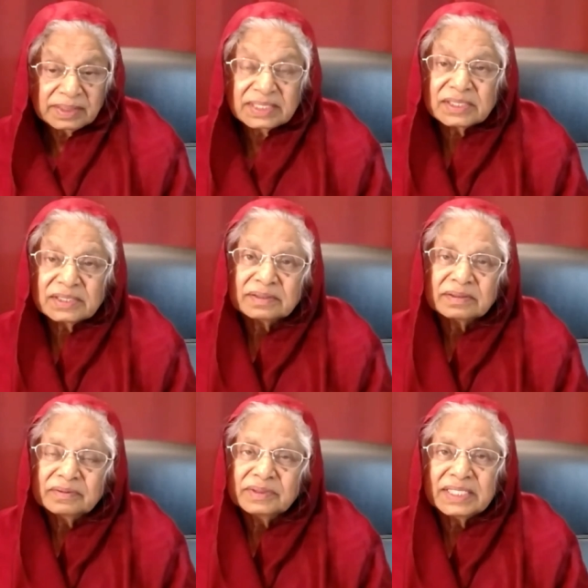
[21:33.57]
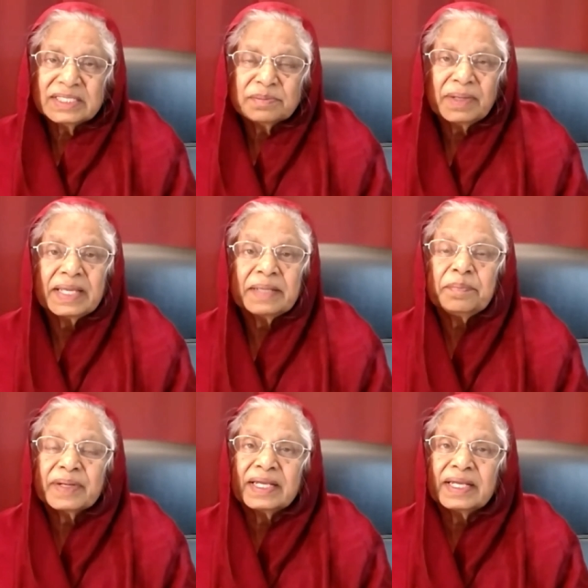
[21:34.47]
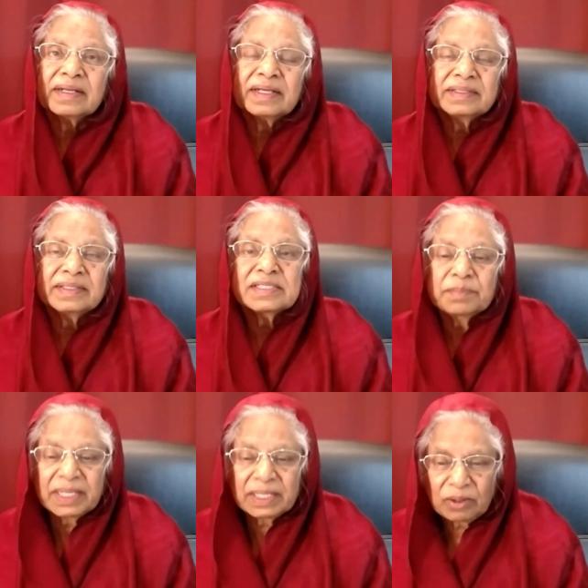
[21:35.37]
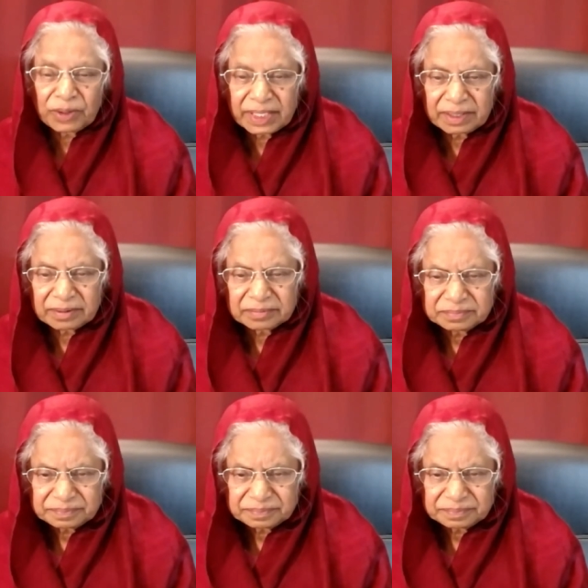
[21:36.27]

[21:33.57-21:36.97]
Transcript: That's, that's my prayer and that's my longing.